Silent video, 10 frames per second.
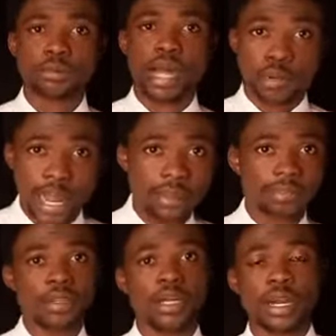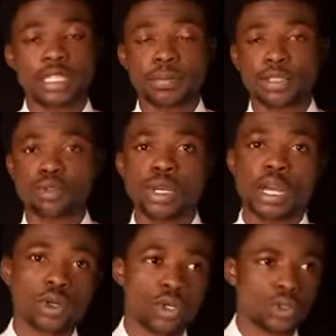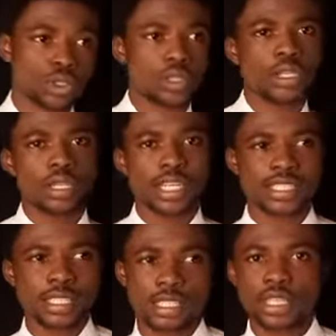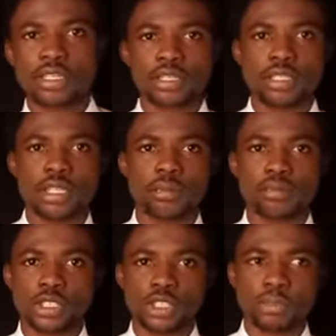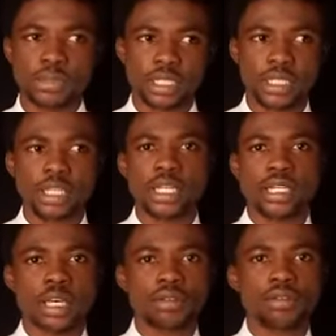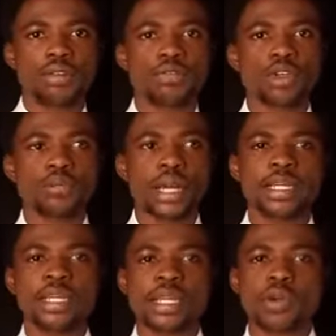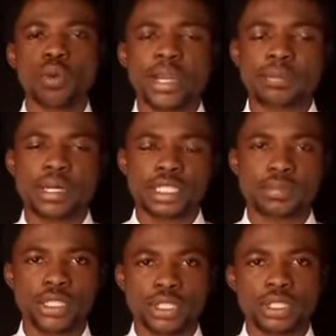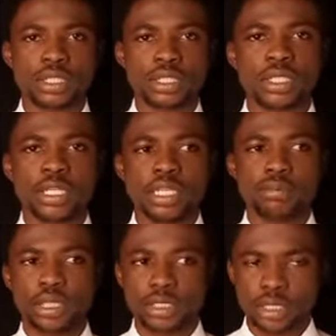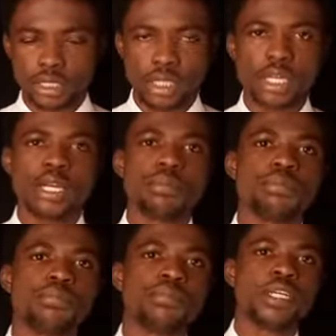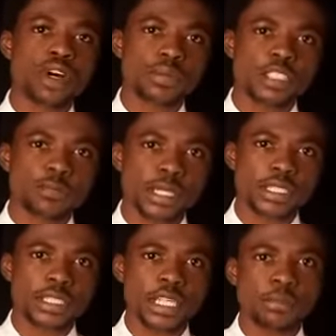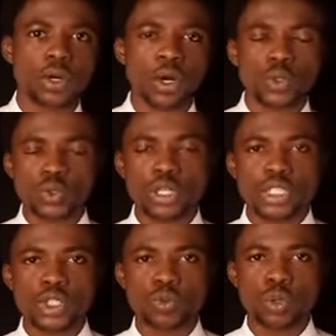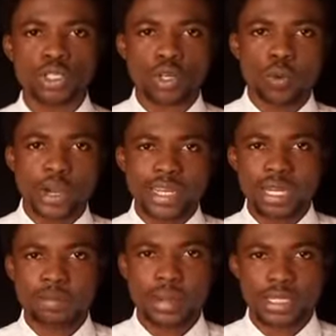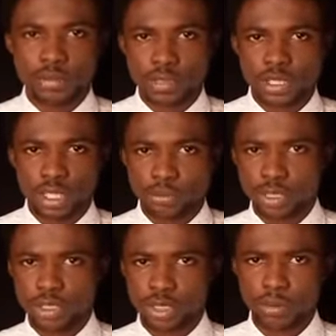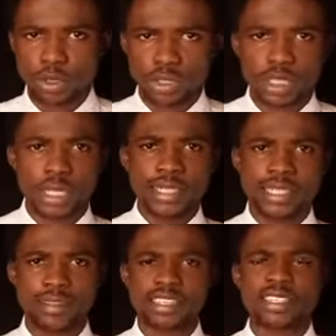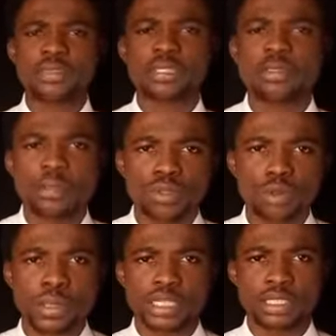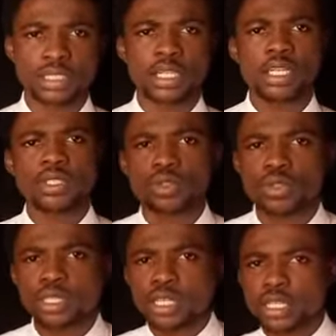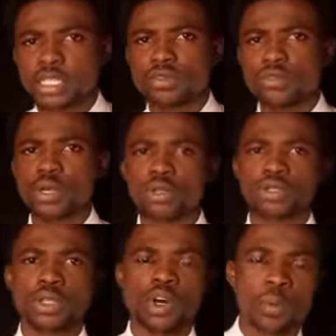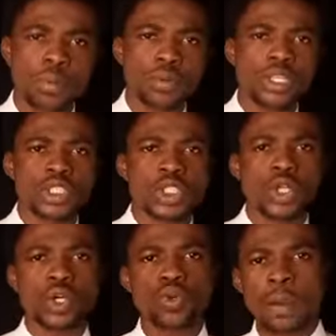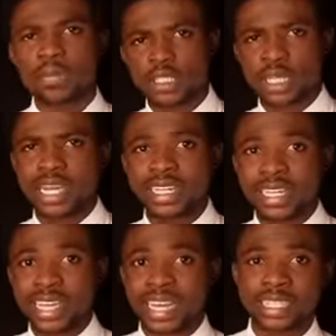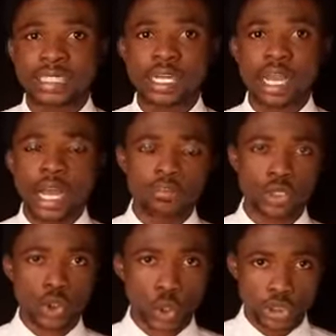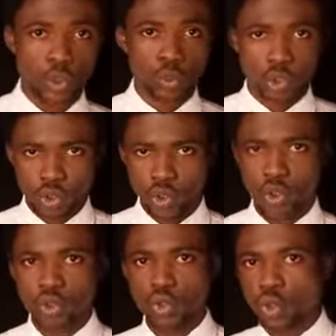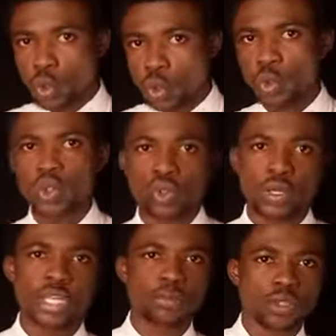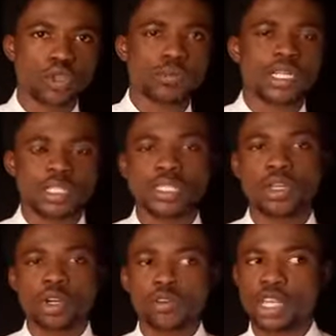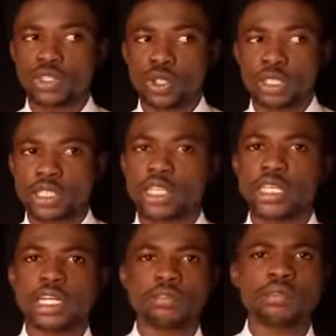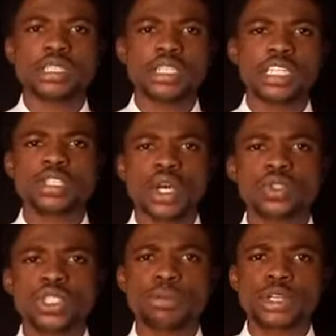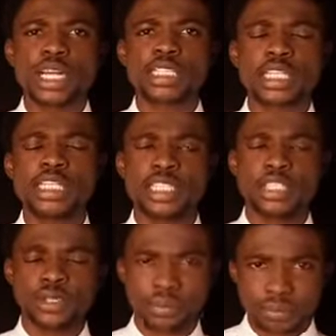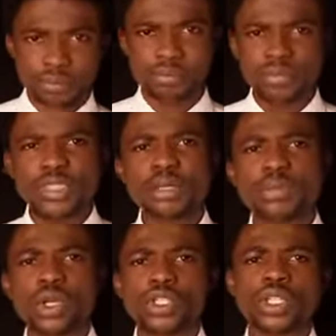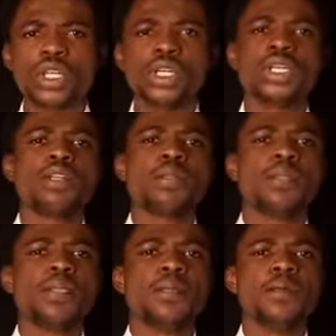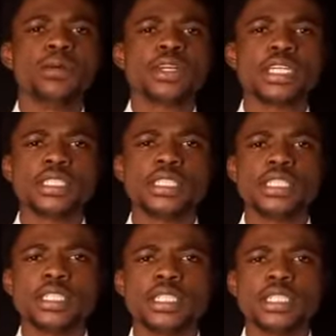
arrive at a particular conclusion. That is sound decision making. Now, followed by wider participation in politics. A competitive party system also leads towards wider participation in politics because there are a series of political parties to individuals or populists who are politically inclined have the choice to go to any political party of their choice. Now, it is also democratic in nature because democracy,